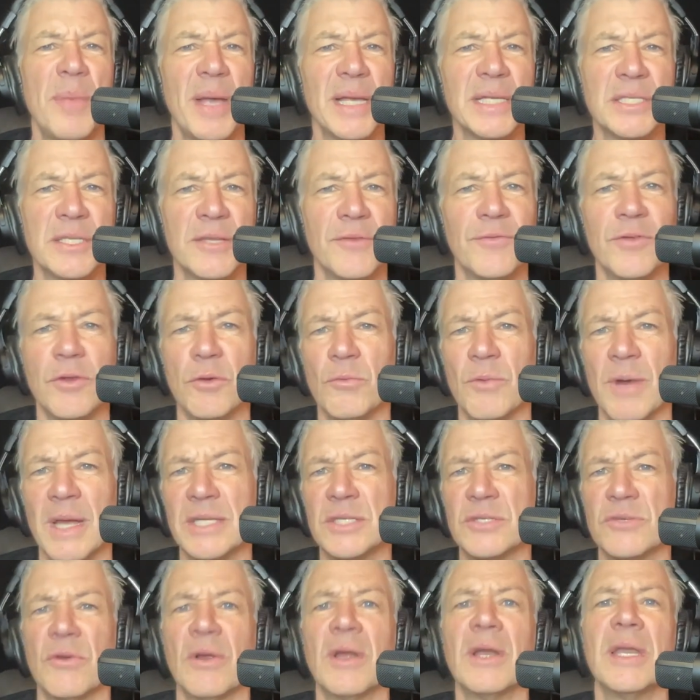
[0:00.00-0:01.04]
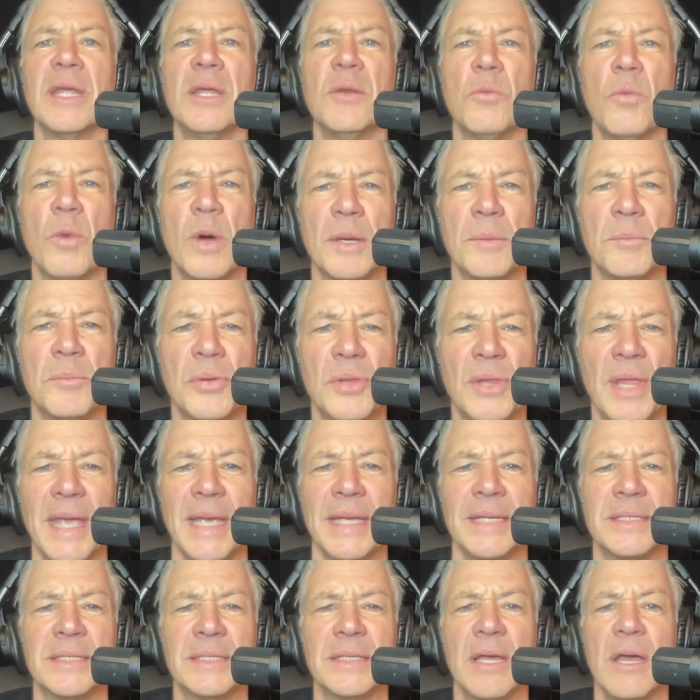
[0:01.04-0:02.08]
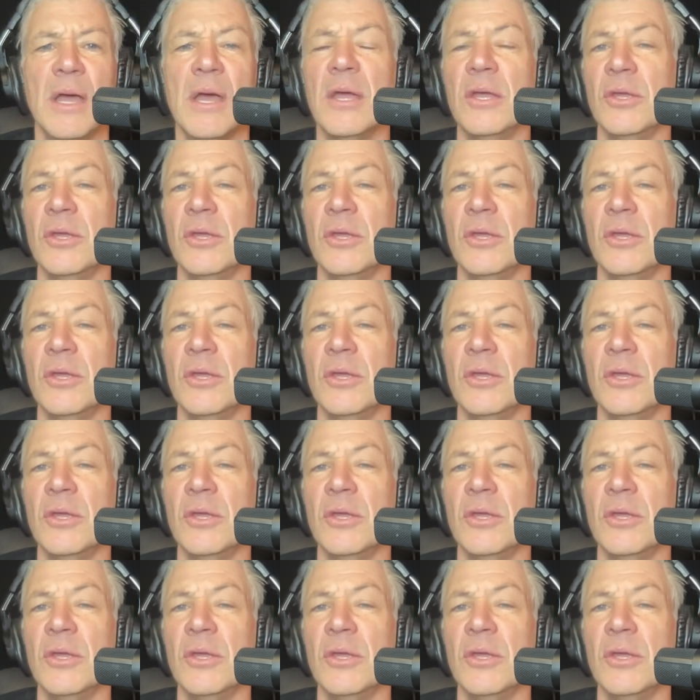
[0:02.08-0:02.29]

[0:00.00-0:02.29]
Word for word: best of your restaurant in one place.